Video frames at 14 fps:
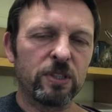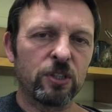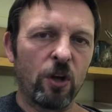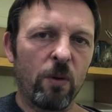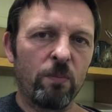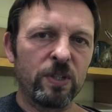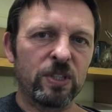
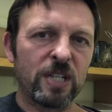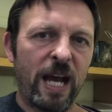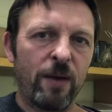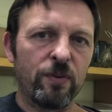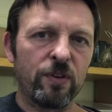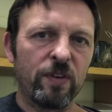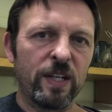stop the
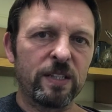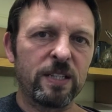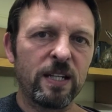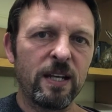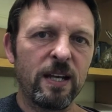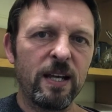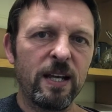sound of it.
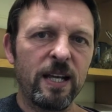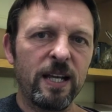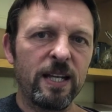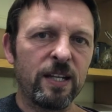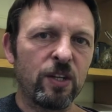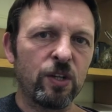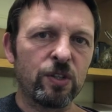
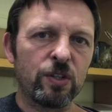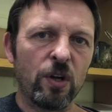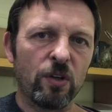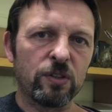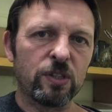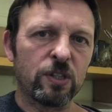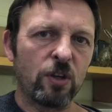He could
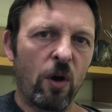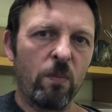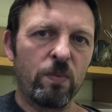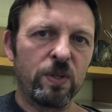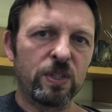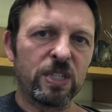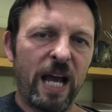not
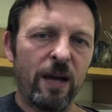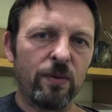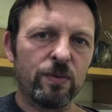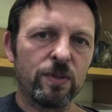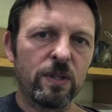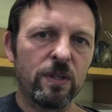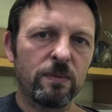stop the sound.